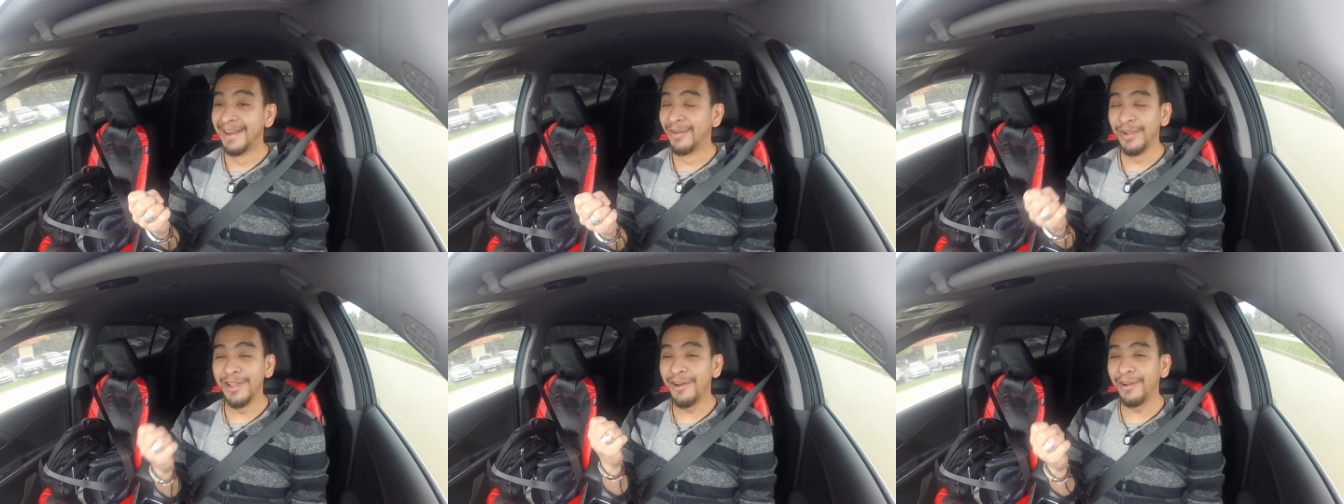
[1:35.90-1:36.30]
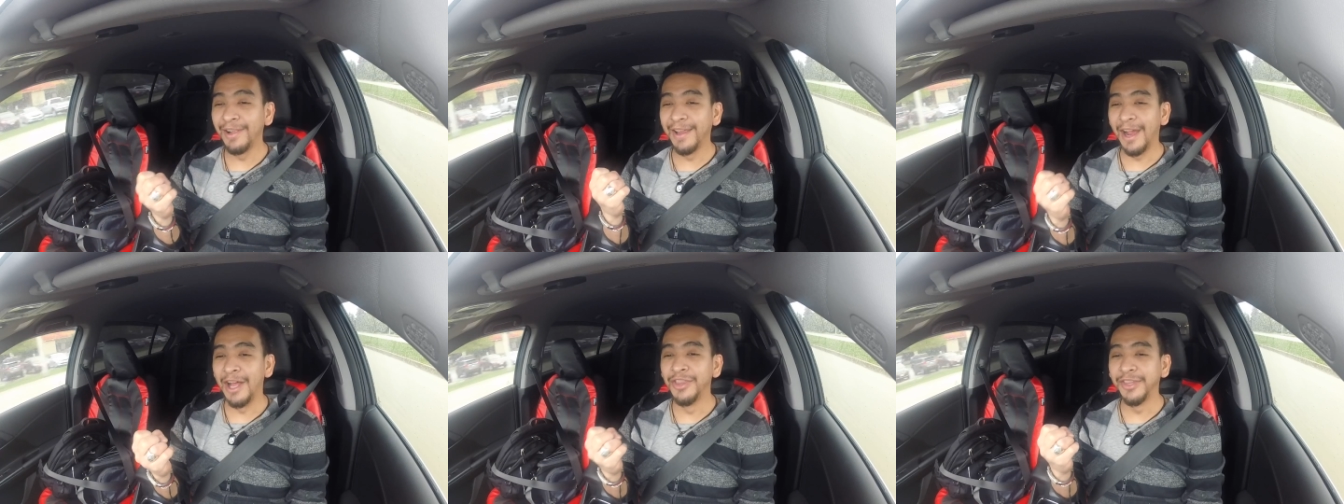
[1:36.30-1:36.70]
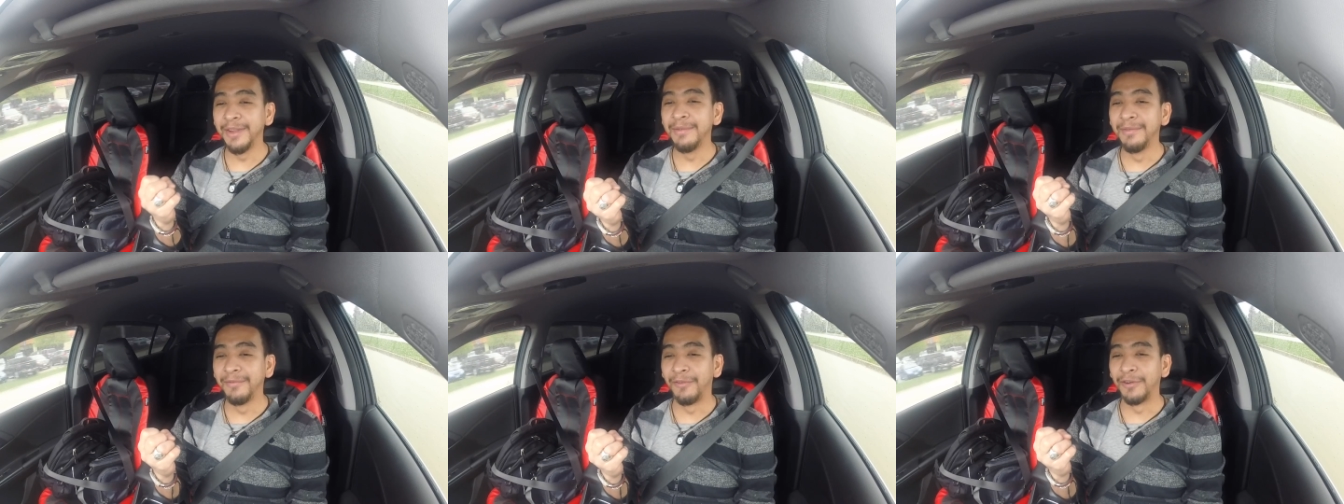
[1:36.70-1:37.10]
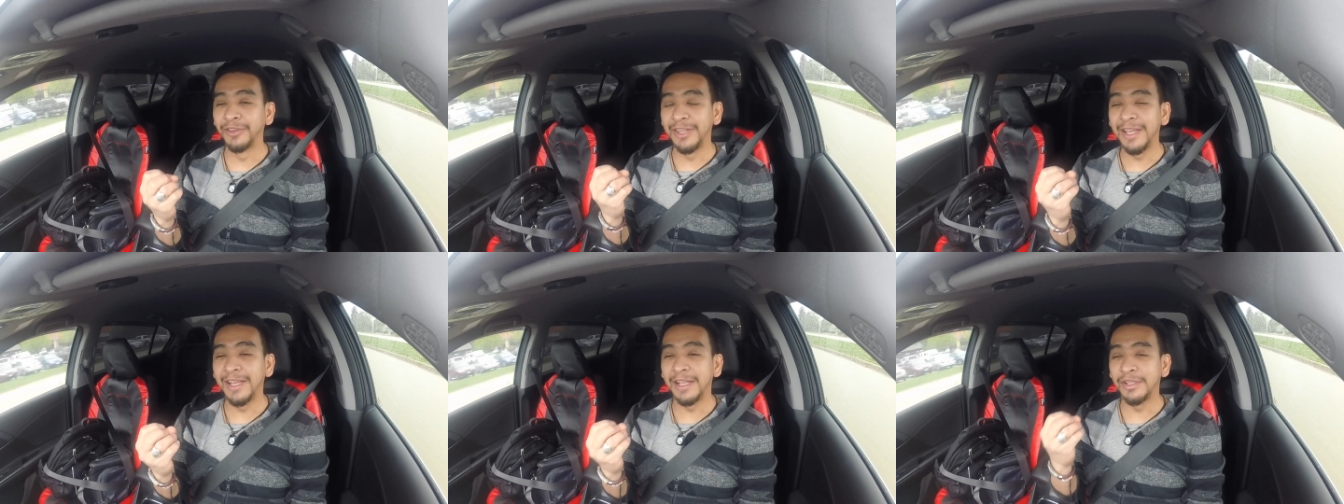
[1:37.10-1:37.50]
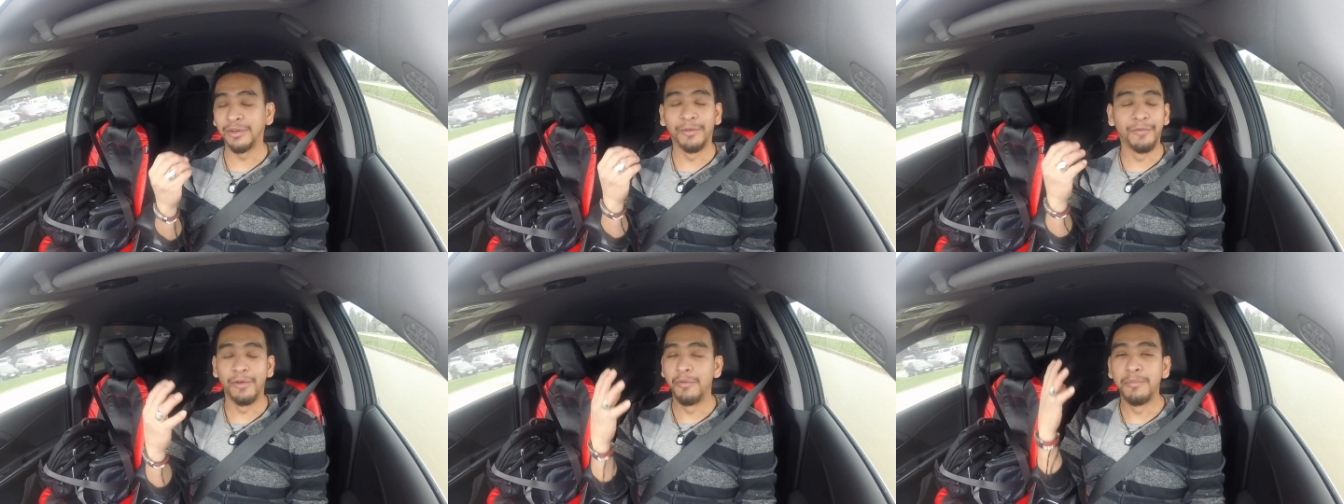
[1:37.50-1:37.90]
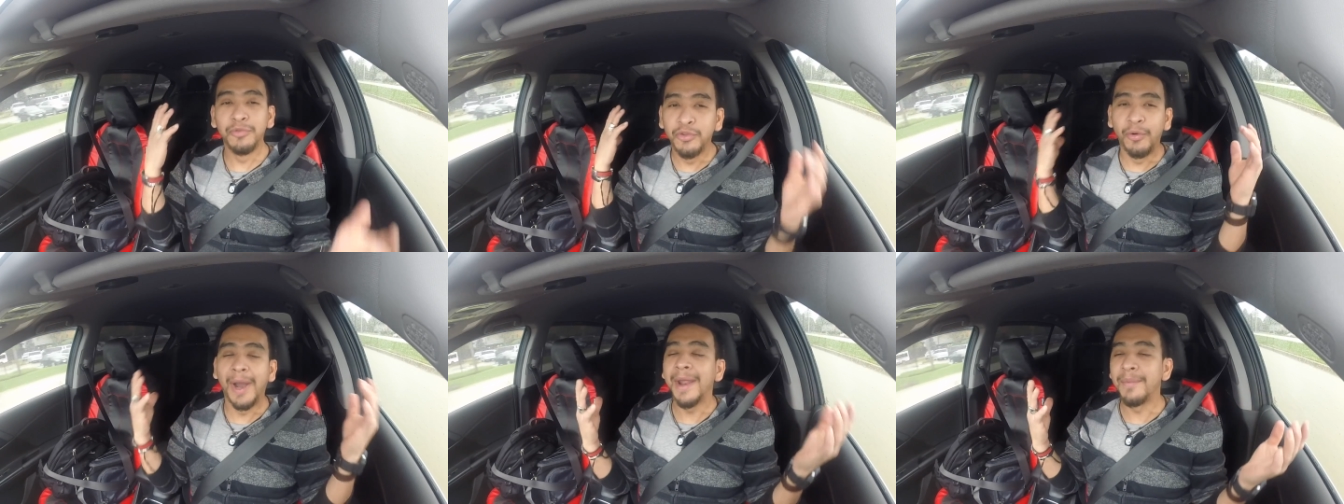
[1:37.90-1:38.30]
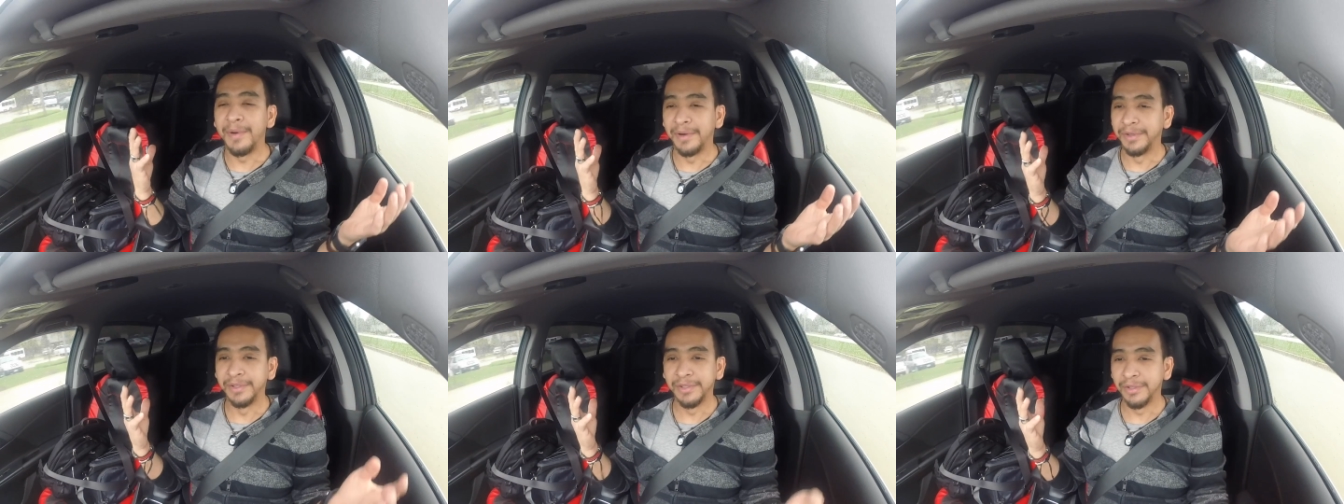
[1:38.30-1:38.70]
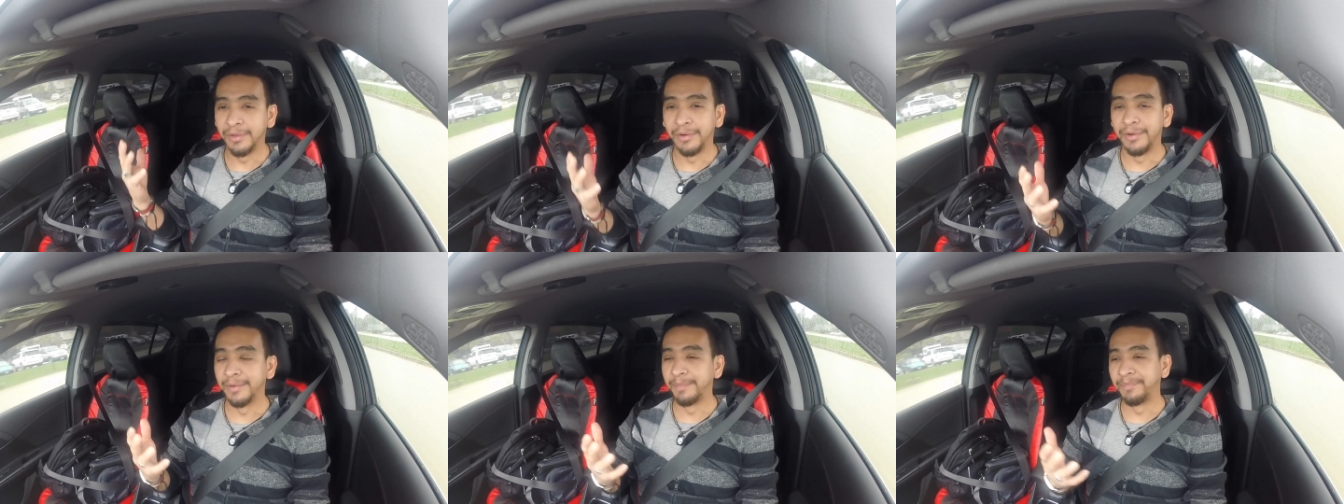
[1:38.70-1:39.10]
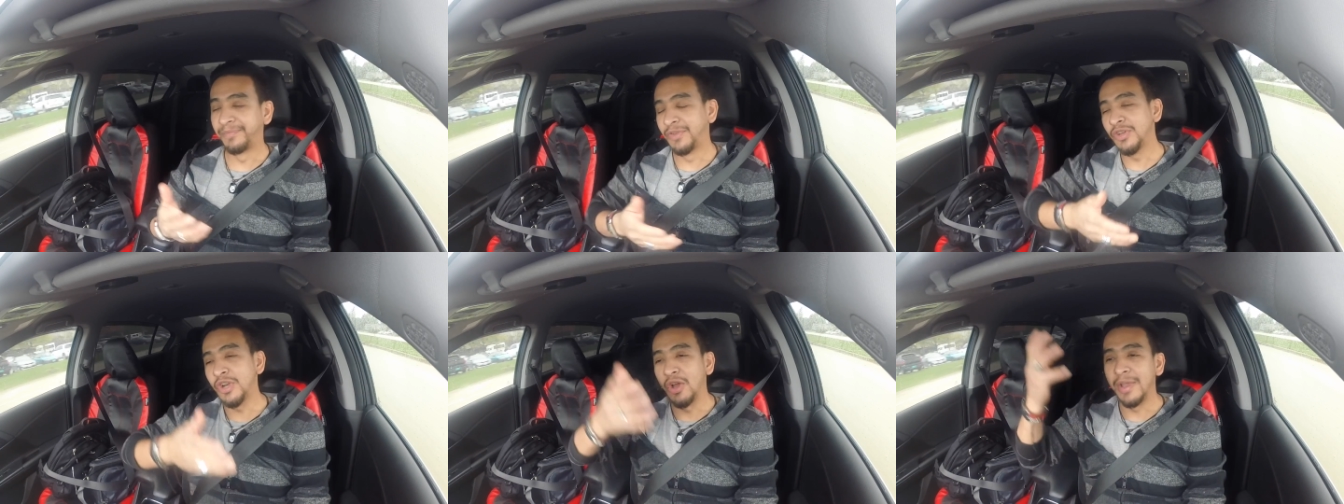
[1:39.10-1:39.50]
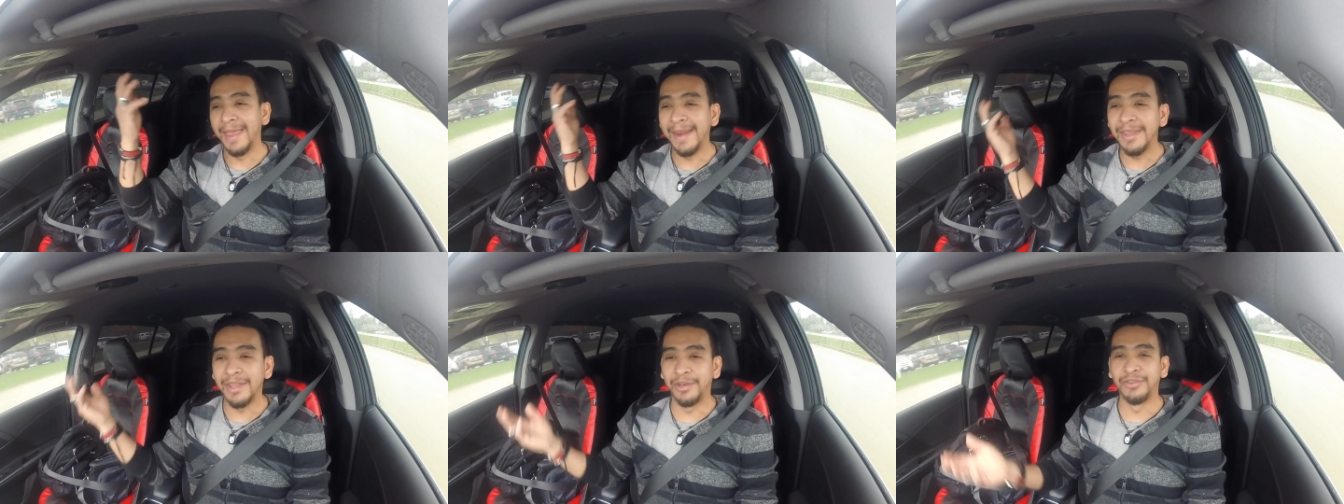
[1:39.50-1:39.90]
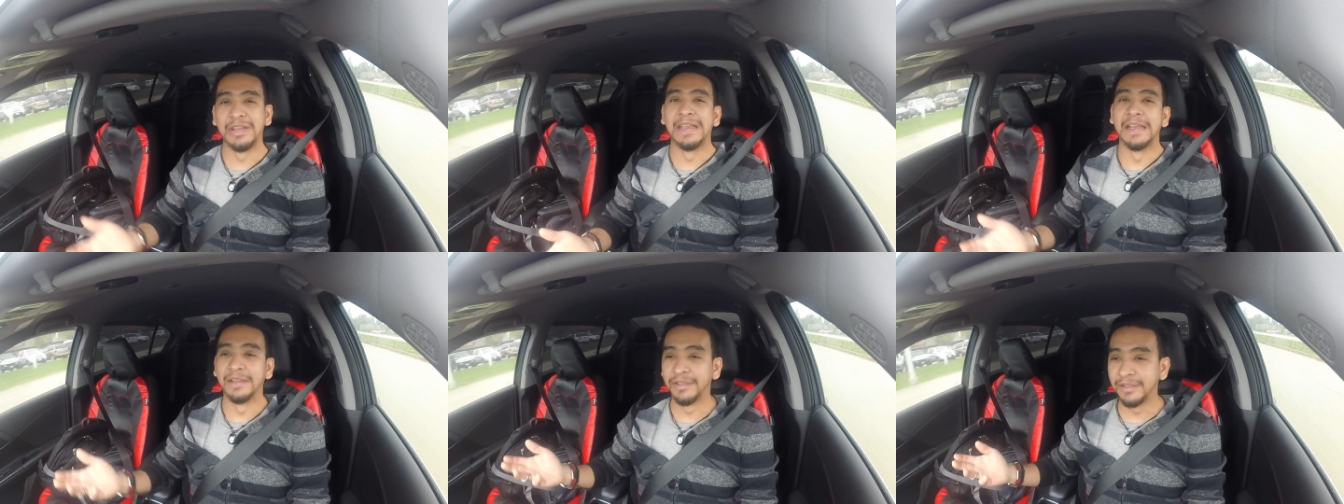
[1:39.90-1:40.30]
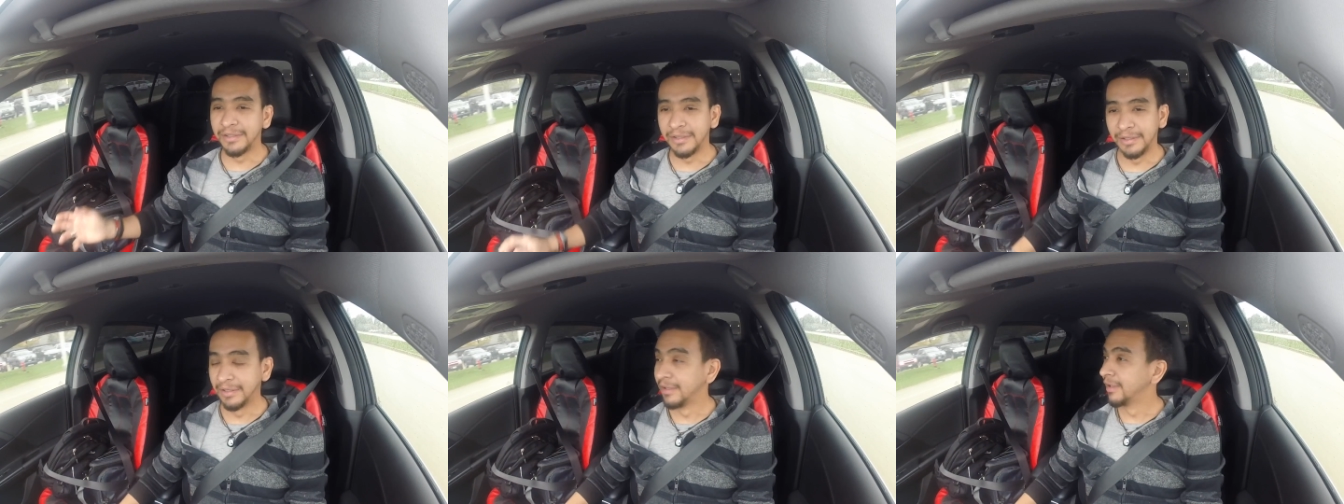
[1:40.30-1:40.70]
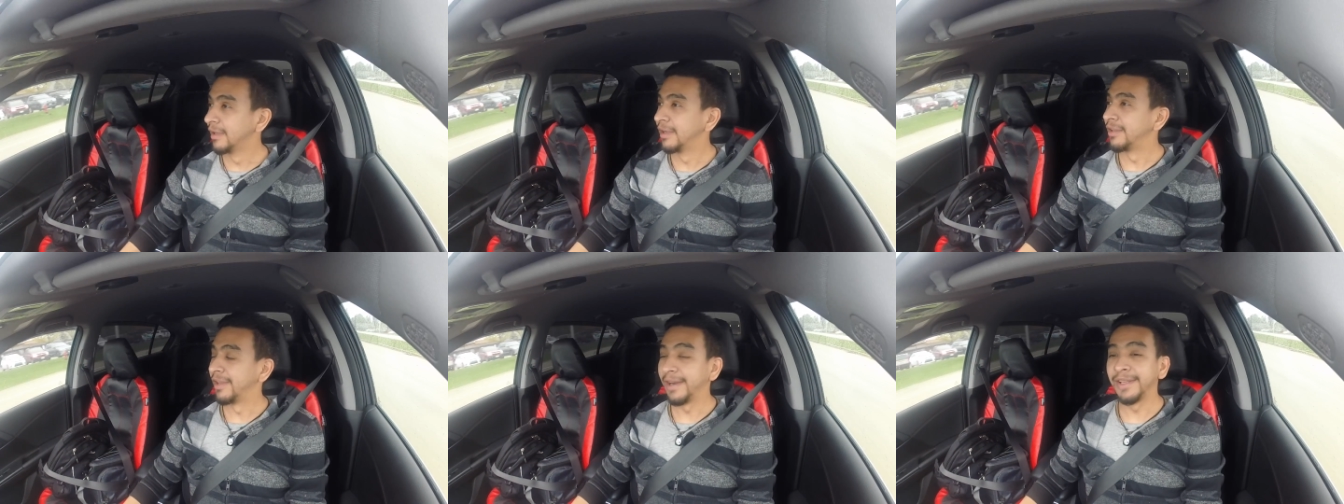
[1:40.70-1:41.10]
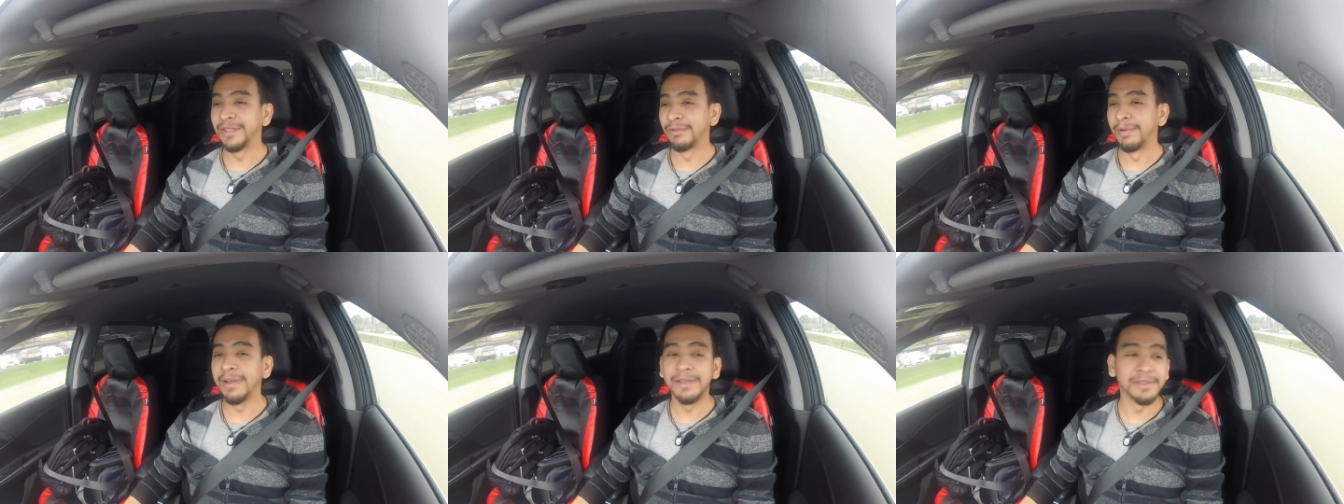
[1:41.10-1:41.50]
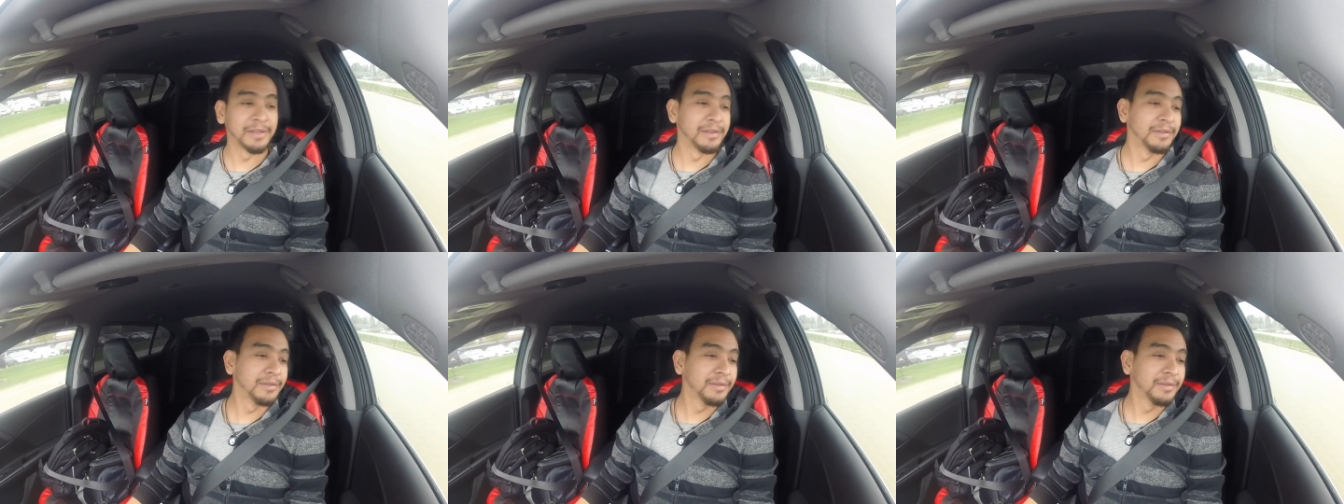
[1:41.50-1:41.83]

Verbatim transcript: Literally hunting for tickets or for drivers, or you know, getting their tickets. That is crazy.